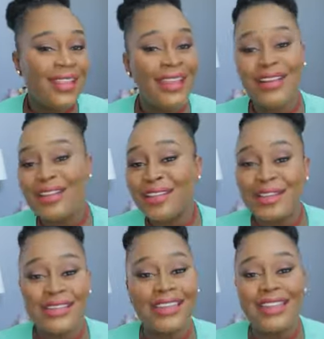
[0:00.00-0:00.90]
And
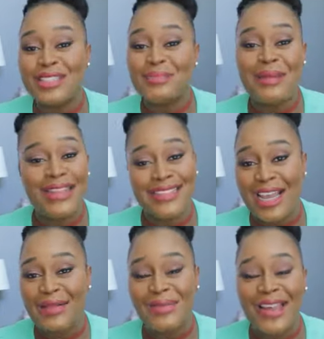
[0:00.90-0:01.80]
clearly it's my
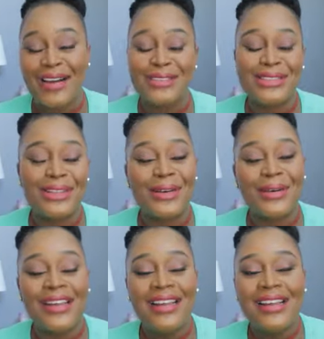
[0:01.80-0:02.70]
time now.
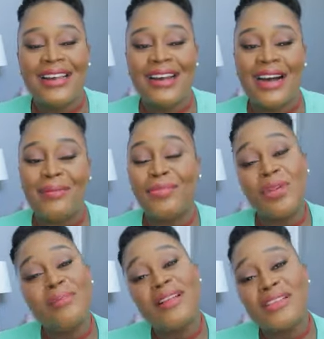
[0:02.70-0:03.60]
So
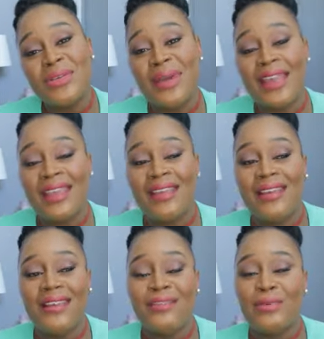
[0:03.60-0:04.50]
3 months away,
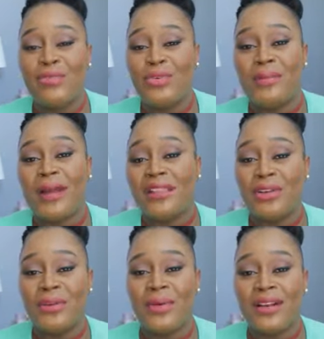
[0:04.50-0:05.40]
before my
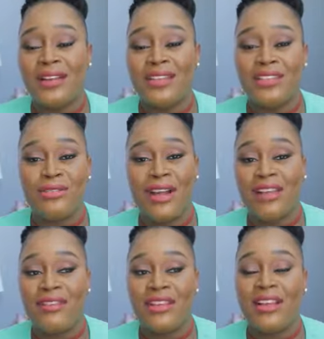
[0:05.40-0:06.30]
little one is
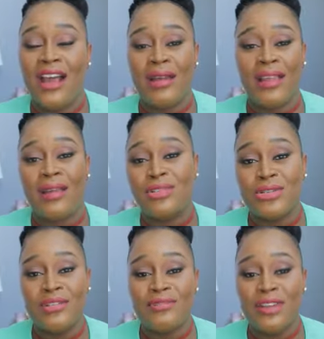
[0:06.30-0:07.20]
arriving. I am
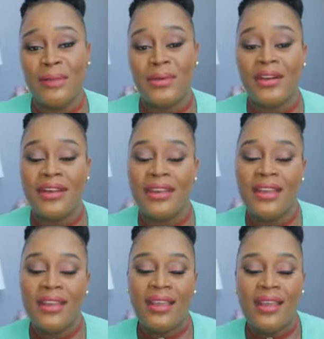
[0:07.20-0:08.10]
due in February,
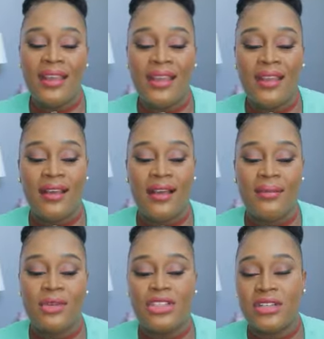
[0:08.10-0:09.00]

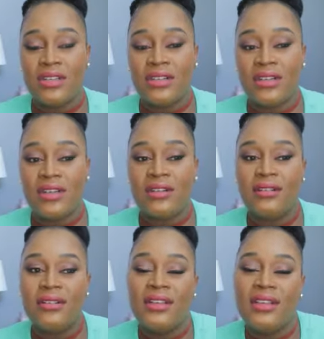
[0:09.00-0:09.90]
and we should,
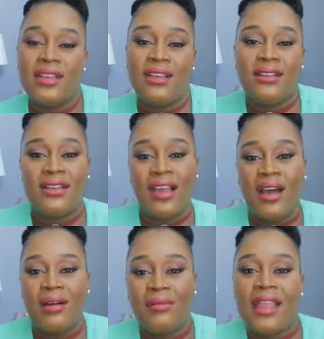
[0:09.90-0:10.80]
and
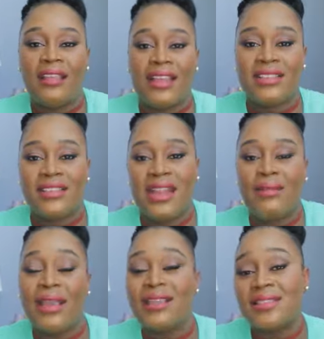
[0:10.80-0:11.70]
now I'm like said,
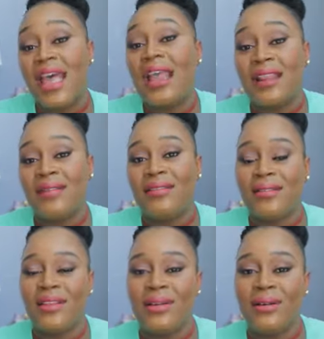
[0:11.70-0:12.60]
I'm excited,
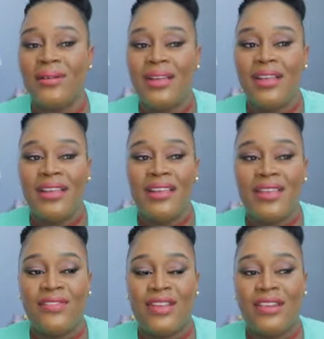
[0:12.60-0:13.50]

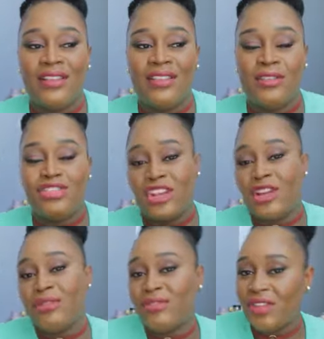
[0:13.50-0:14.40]
Even the
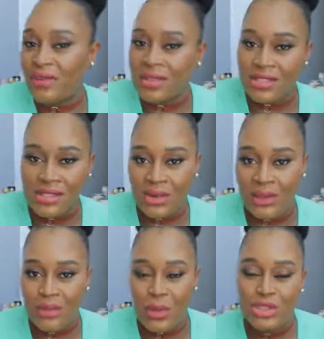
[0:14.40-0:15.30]
gender reveal was so
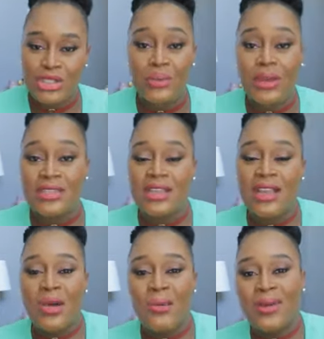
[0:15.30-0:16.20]
emotional, which
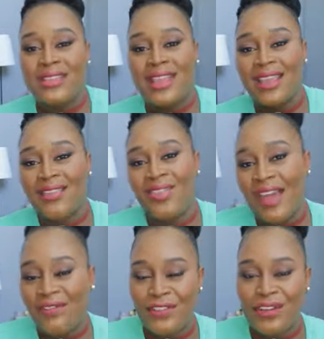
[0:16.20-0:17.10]
once I get
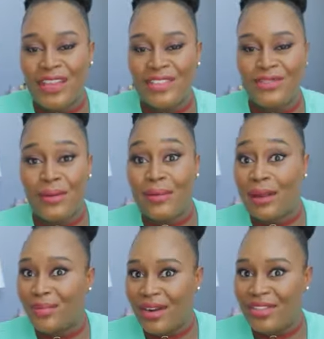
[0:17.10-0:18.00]
that footage from
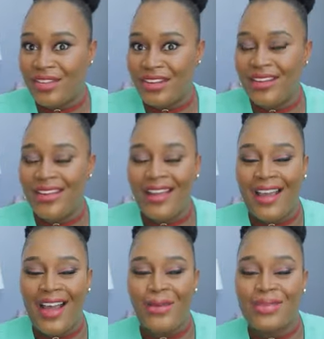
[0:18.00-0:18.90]
my brother,
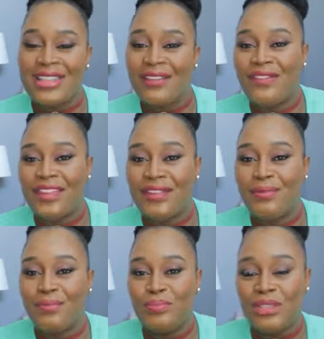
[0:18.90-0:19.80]
I will
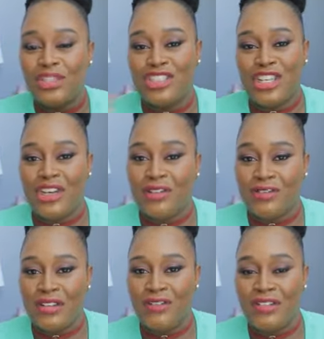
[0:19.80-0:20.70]
definitely put the gender
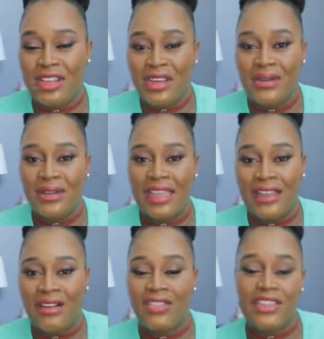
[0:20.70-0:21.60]
reveal video
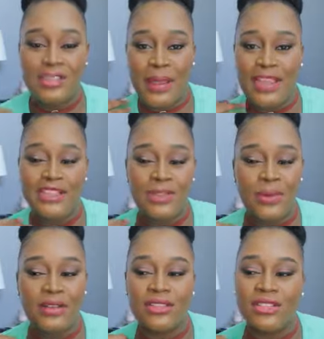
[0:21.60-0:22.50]
here on this page as
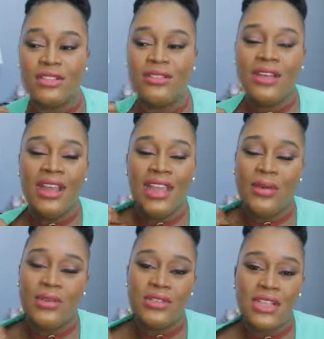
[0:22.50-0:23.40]
well too.
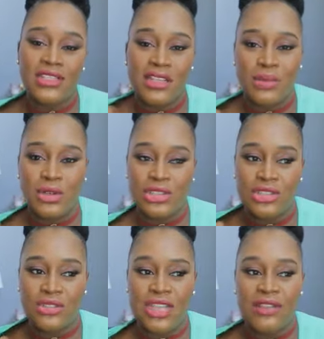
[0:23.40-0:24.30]
It was such an
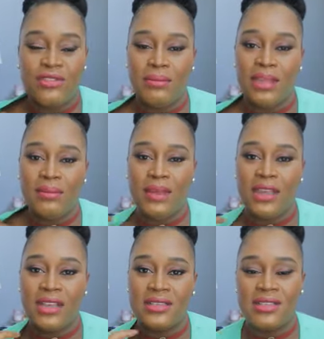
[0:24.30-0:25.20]
emotional day for me
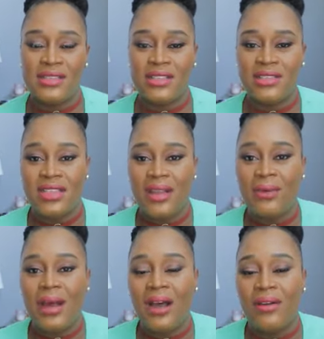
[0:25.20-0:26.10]
because it's just like,
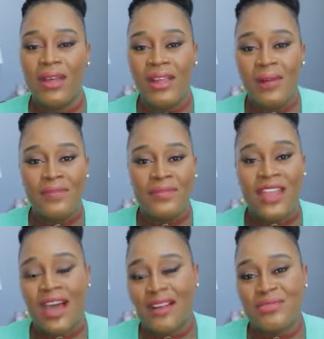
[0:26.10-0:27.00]
wow,
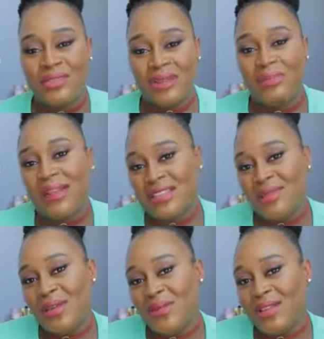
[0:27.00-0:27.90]
God is really
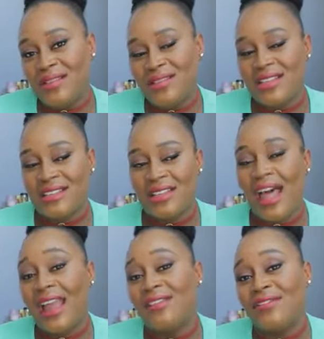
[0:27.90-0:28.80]
blessing me with this
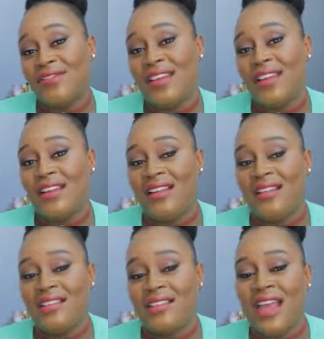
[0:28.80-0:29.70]
life, and
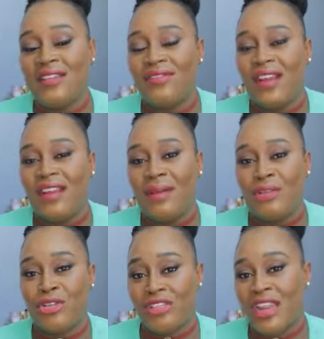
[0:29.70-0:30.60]
this life that
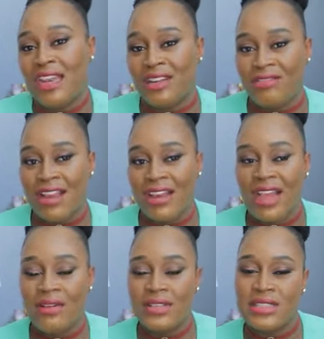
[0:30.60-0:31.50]
I'm creating right
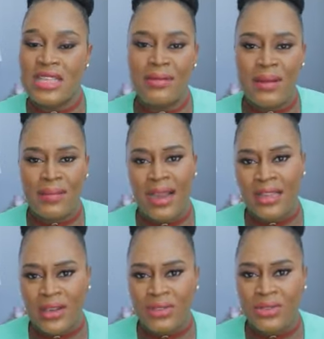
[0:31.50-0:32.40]
now, and seeing my
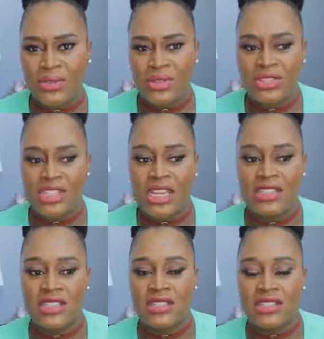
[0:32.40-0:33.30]
body go through those
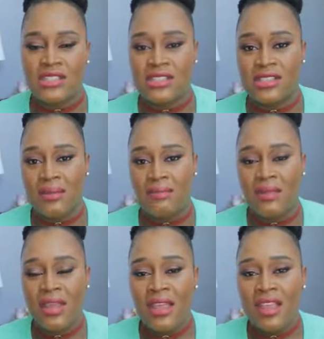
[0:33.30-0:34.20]
changes is just
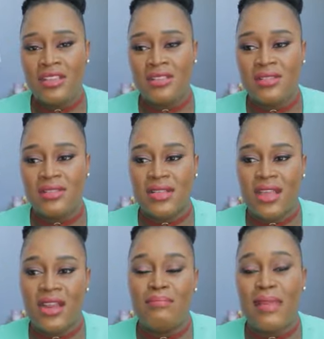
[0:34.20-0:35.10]
it's just
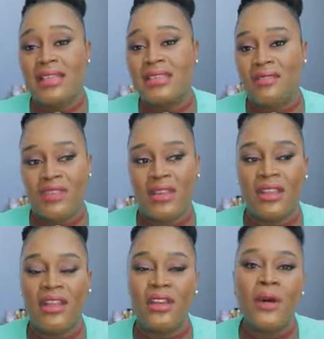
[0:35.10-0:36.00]
an amazing
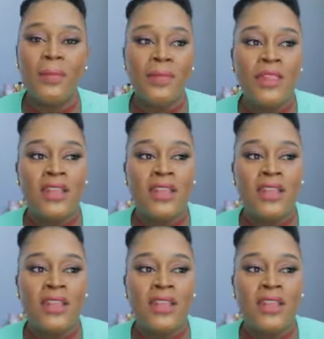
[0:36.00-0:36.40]
feeling.